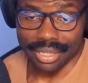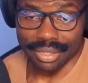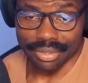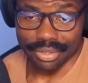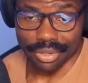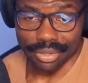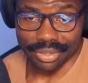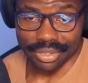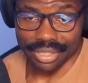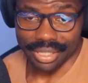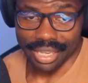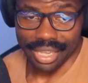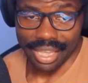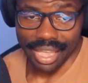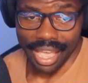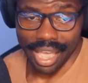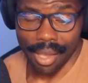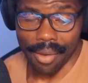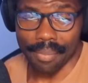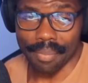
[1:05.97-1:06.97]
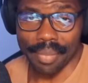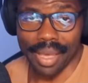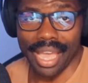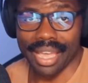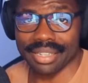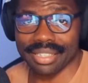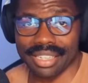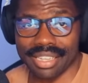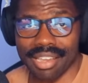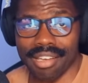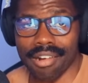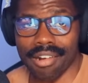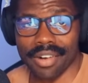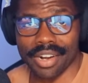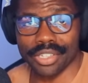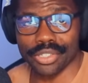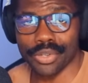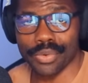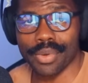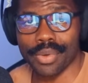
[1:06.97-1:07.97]
just how bad they
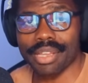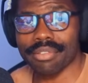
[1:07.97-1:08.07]
are at doing